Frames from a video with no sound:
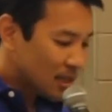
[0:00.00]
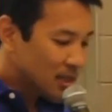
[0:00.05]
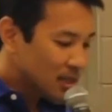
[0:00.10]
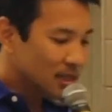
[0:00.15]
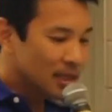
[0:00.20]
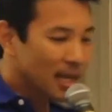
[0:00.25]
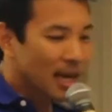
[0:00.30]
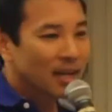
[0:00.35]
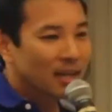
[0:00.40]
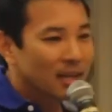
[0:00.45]

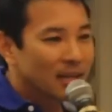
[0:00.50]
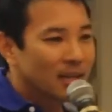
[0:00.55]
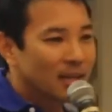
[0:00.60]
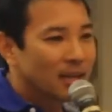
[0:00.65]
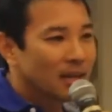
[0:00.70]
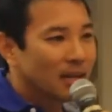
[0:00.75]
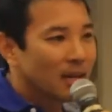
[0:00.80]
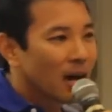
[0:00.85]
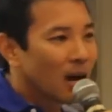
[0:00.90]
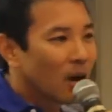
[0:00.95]
And
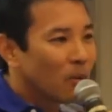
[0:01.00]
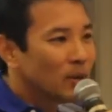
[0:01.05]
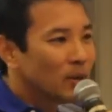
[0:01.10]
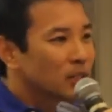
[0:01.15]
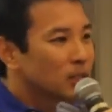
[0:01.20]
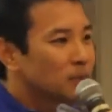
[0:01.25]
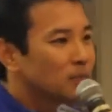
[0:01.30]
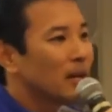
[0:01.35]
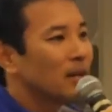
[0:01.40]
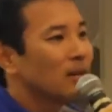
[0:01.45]
sadly, how
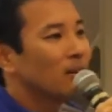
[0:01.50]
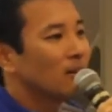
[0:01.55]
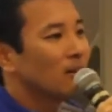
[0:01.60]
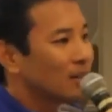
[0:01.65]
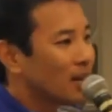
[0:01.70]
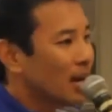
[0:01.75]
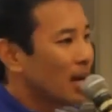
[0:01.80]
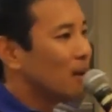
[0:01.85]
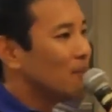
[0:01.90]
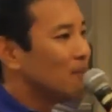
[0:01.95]
we spend
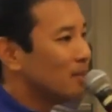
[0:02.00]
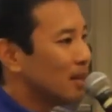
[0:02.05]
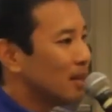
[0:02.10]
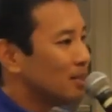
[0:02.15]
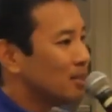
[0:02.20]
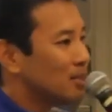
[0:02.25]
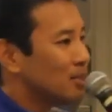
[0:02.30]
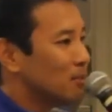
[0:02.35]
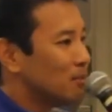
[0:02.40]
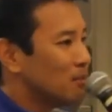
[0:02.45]
our time
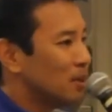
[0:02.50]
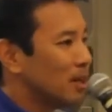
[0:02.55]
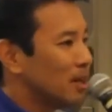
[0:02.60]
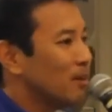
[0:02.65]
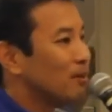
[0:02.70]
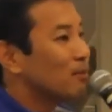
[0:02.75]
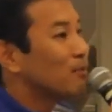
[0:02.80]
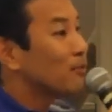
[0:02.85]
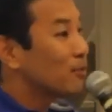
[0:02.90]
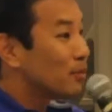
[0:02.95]
tends to
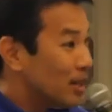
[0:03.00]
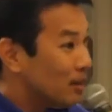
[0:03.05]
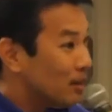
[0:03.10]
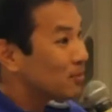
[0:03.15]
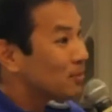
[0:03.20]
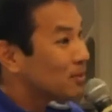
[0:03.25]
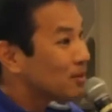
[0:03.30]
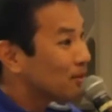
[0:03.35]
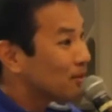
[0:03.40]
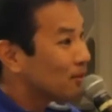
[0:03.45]
be
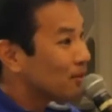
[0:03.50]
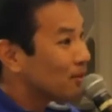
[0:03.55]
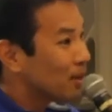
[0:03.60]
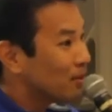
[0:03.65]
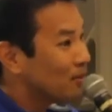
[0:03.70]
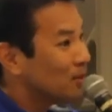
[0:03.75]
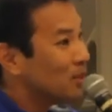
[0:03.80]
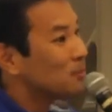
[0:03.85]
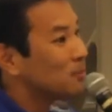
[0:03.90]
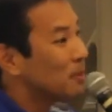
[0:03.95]
flipped, right?